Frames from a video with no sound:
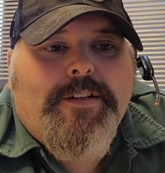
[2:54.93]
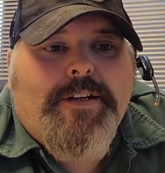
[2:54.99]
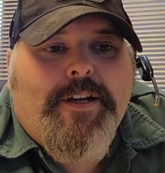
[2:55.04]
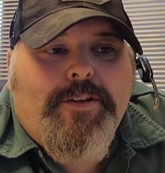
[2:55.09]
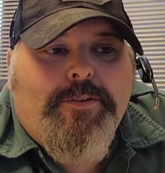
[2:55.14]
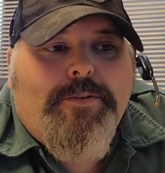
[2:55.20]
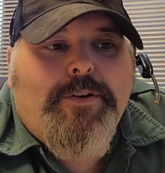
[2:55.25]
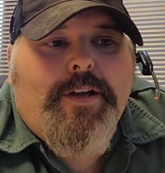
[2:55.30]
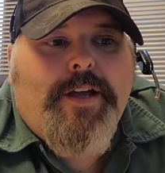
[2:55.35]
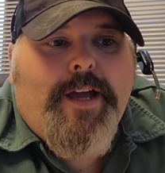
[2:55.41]

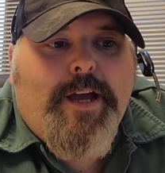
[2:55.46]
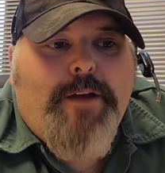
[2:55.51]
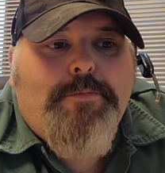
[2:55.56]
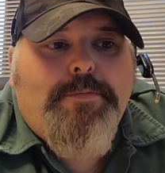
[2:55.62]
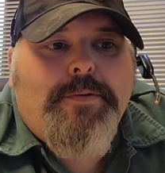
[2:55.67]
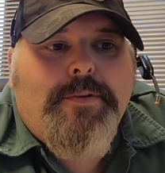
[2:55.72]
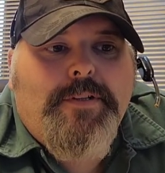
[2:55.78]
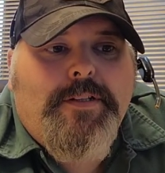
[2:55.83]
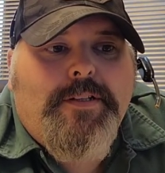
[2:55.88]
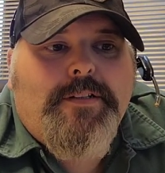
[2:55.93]
what
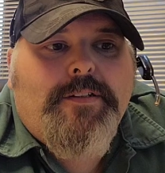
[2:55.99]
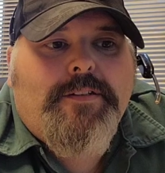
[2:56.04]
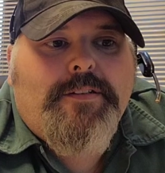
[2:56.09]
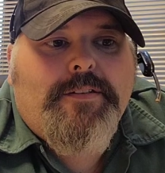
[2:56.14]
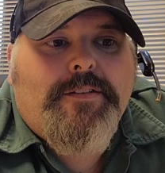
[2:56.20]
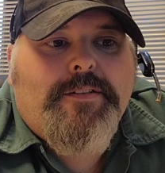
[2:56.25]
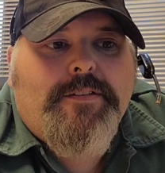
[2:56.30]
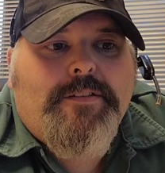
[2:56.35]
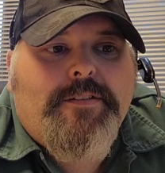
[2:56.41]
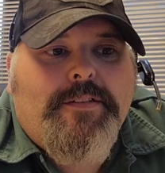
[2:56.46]
happened,
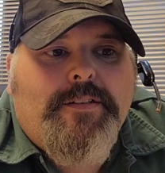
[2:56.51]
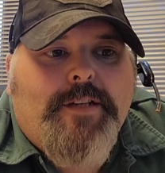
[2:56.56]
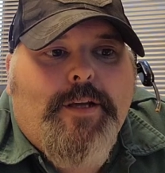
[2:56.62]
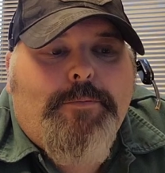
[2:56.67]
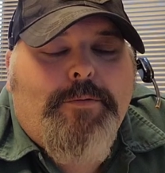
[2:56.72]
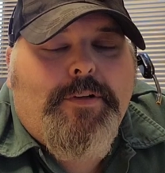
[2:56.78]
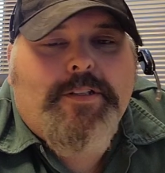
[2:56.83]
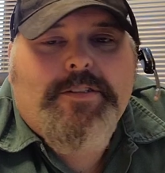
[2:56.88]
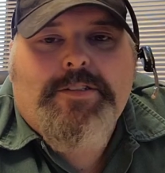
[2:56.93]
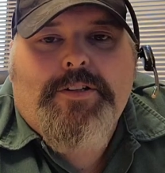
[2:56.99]
and I
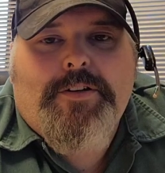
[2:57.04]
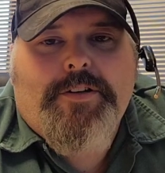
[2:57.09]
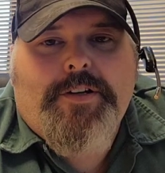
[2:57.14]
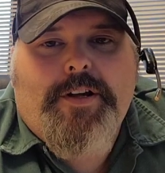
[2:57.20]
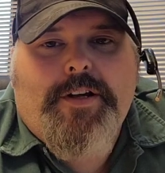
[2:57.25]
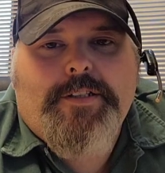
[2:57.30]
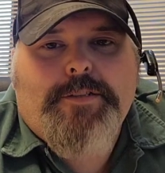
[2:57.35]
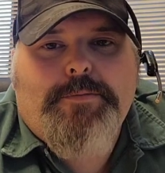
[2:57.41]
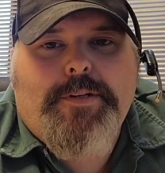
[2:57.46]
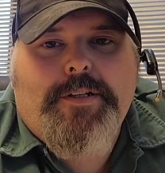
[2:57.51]
mean it's all
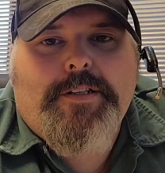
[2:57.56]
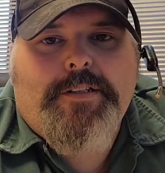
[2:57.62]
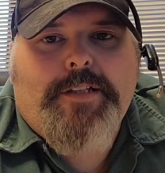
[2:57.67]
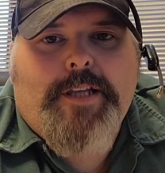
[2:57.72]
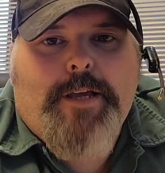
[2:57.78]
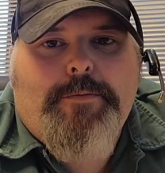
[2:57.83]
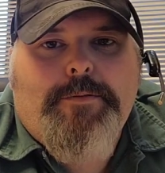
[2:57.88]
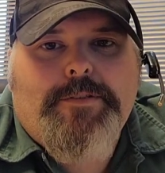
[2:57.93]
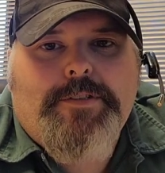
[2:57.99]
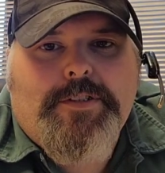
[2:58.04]
cosmetic
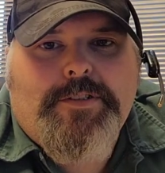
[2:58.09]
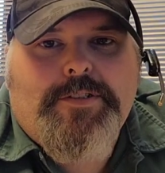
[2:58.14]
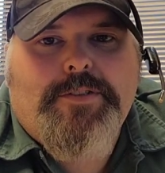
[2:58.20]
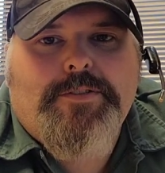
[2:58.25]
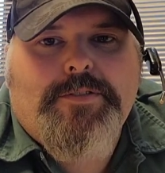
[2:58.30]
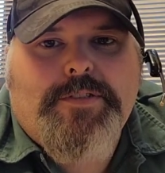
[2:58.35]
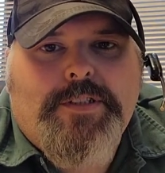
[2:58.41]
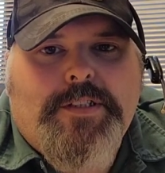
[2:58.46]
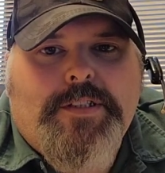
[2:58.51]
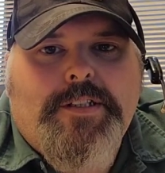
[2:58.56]
damage as
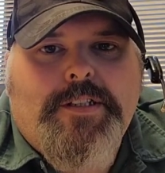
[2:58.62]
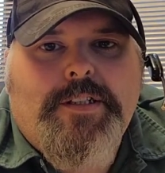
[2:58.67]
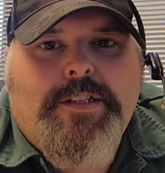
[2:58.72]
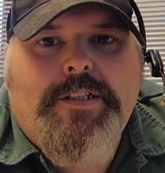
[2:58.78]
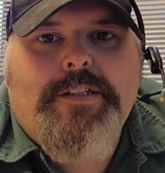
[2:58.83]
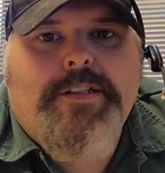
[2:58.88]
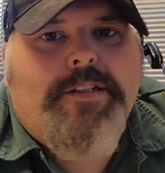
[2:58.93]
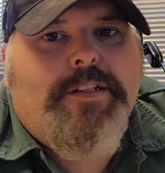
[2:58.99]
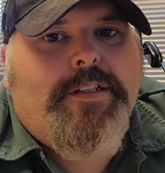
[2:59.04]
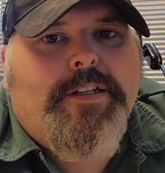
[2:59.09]
you'll
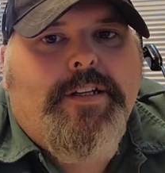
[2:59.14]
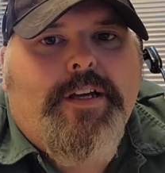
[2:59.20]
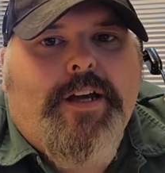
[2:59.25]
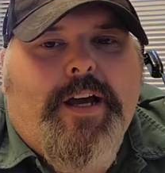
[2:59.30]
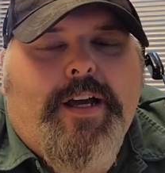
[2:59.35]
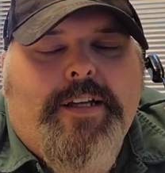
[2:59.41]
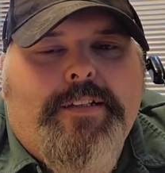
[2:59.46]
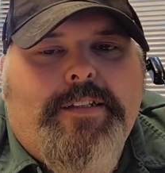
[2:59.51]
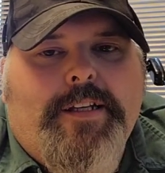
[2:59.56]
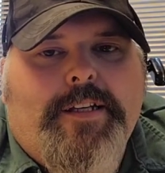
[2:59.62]
see.
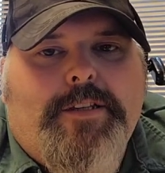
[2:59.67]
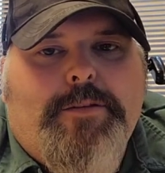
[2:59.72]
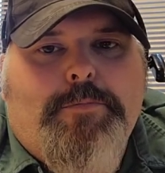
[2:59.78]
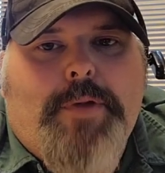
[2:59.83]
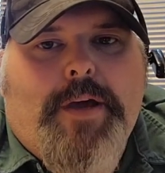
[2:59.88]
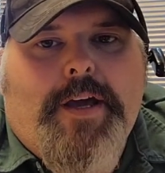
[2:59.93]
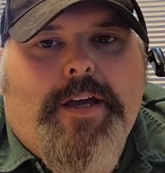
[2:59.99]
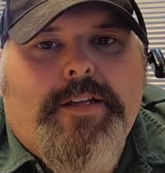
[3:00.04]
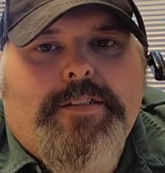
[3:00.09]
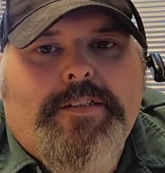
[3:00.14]
I could take the
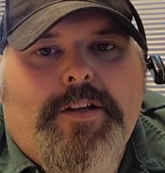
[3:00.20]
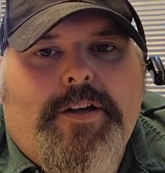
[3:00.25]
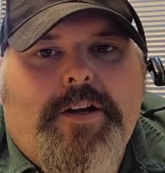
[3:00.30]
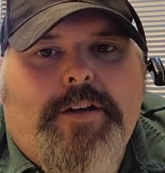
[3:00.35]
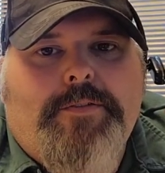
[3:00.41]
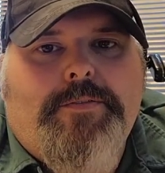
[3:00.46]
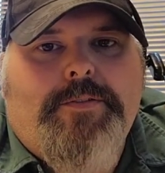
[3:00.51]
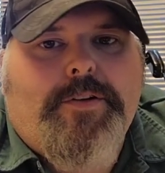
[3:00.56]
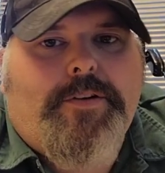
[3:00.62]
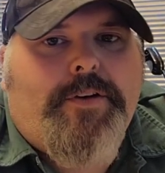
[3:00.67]
bags
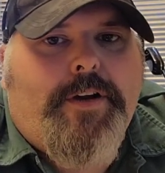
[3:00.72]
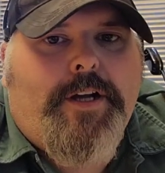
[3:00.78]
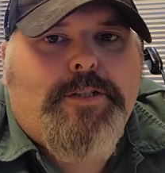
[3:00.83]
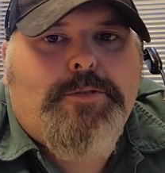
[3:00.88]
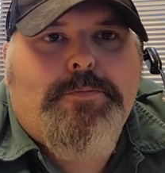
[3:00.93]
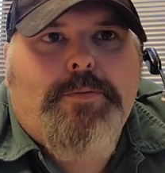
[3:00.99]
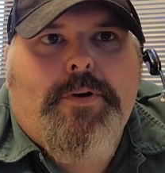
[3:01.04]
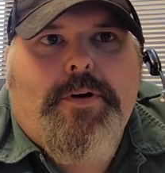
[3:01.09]
off, the crash